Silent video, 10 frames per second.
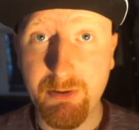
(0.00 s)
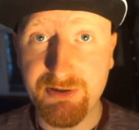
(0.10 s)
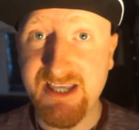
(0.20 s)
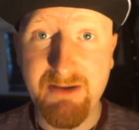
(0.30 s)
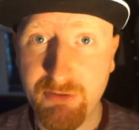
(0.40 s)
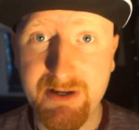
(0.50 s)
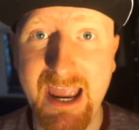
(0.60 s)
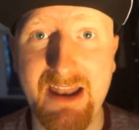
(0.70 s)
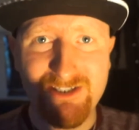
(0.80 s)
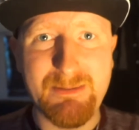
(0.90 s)
books ever
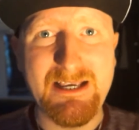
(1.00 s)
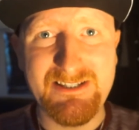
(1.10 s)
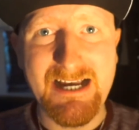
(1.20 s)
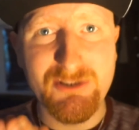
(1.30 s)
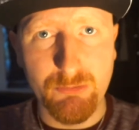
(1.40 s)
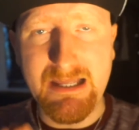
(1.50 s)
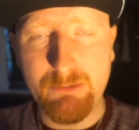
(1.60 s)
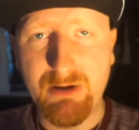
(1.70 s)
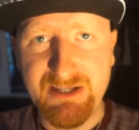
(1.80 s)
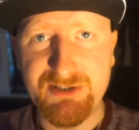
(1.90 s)
again. Just because I don't
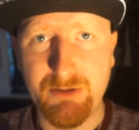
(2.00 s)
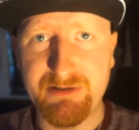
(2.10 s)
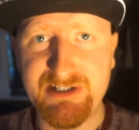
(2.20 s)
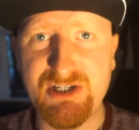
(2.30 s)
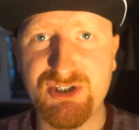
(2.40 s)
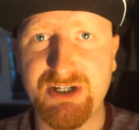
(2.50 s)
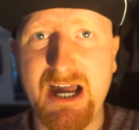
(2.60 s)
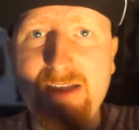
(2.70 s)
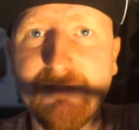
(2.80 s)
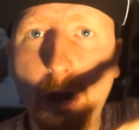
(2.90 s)
like one interpretation,
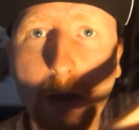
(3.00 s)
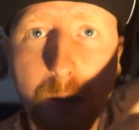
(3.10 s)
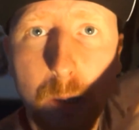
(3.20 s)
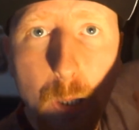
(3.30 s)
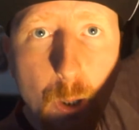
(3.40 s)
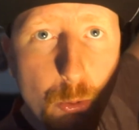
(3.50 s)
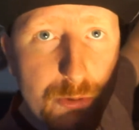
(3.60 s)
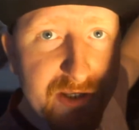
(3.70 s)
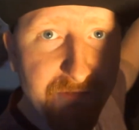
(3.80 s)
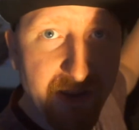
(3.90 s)
I've got
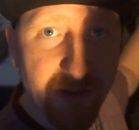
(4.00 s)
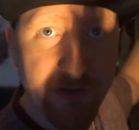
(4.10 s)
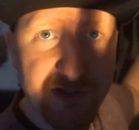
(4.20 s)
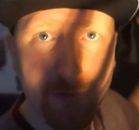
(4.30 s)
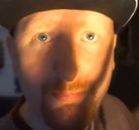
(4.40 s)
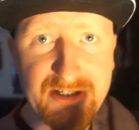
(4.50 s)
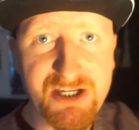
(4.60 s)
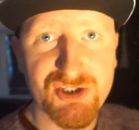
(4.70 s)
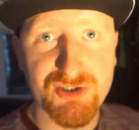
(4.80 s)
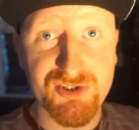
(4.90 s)
loads of other
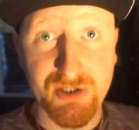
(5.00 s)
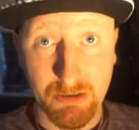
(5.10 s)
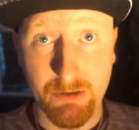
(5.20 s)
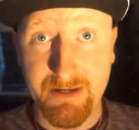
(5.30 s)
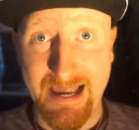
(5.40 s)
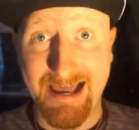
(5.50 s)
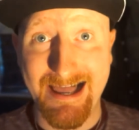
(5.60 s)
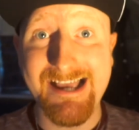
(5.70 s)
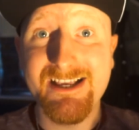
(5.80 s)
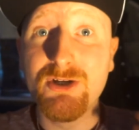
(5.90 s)
interpretations to look at.
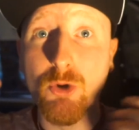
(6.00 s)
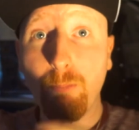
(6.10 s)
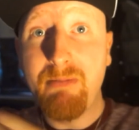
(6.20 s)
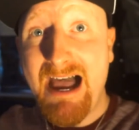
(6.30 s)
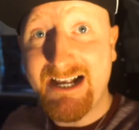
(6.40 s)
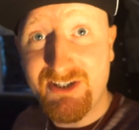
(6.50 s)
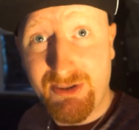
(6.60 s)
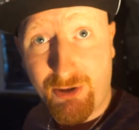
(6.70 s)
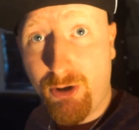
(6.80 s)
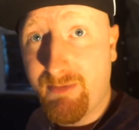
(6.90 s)
I can go back to
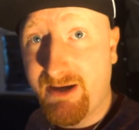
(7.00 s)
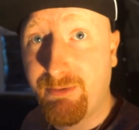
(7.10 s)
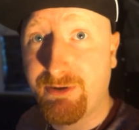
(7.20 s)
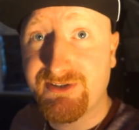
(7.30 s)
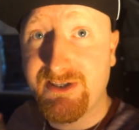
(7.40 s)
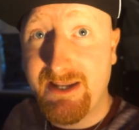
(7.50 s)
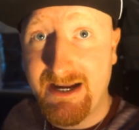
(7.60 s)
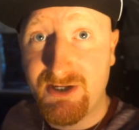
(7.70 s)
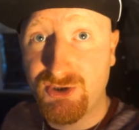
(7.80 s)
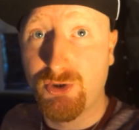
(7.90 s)
the comic books that
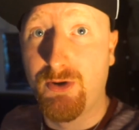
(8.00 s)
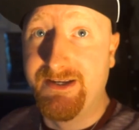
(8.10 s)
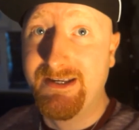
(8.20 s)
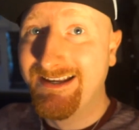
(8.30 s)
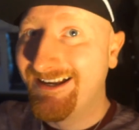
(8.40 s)
I enjoy,